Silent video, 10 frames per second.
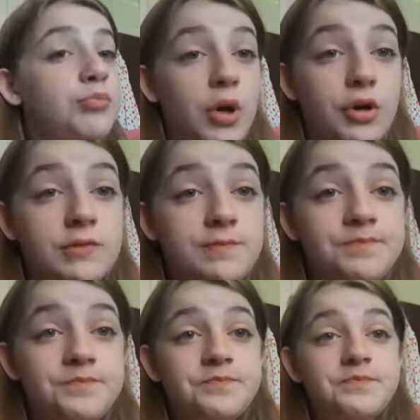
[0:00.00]
But
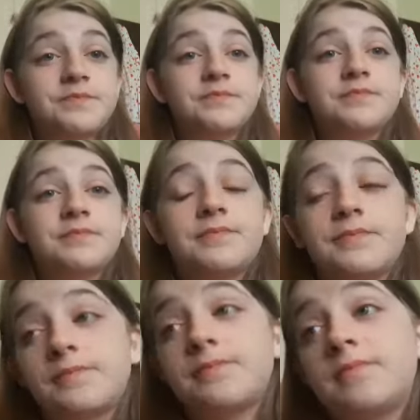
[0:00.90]

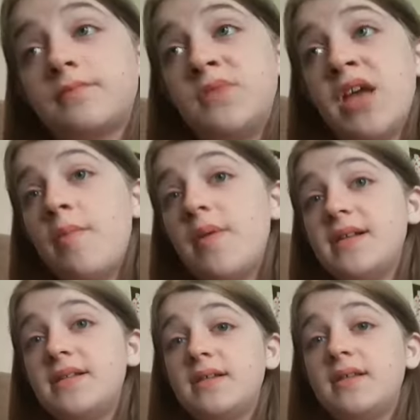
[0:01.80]
yeah,
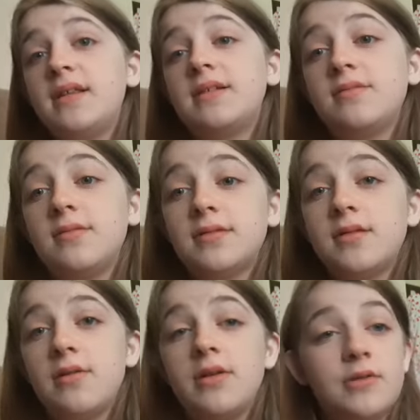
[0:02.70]
basically that's what's
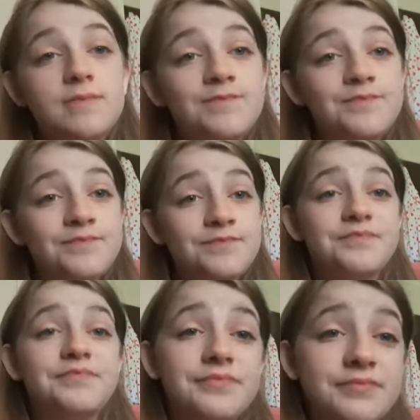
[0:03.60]
going on.
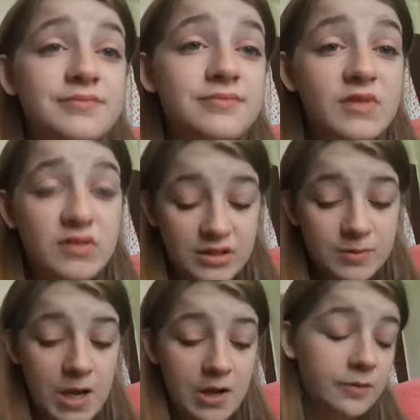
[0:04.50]
That's
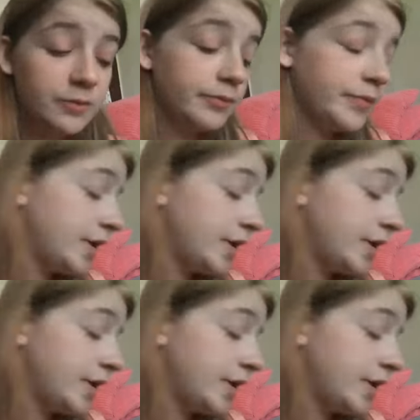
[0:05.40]
what I've